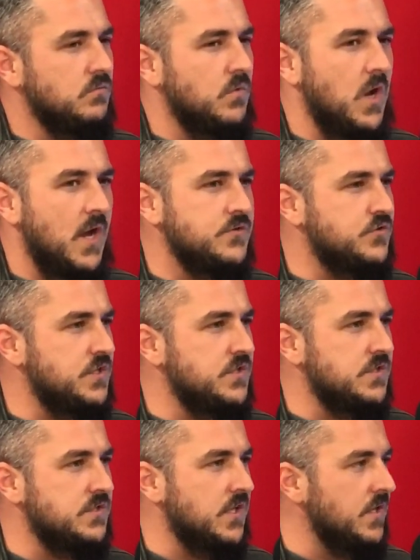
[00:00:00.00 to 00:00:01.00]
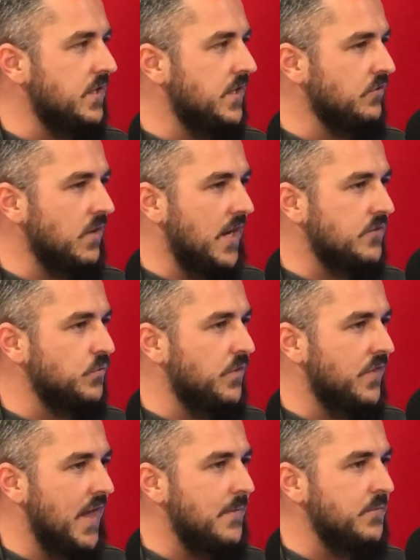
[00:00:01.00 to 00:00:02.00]
well, how's Jesus going to interact
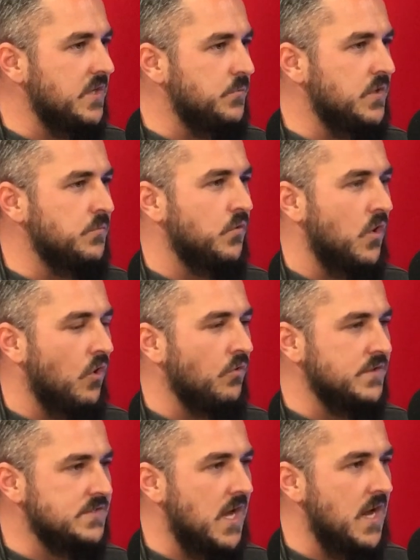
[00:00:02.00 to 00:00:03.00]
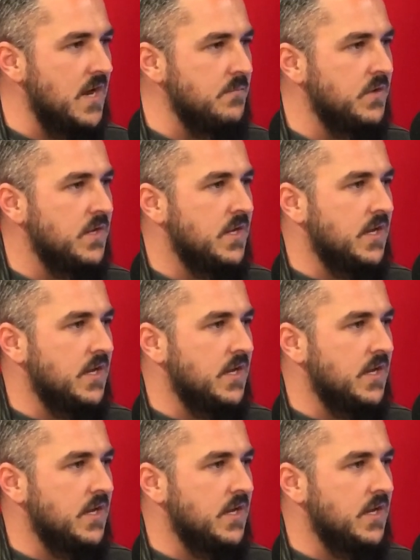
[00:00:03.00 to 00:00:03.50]
with that many people all the time?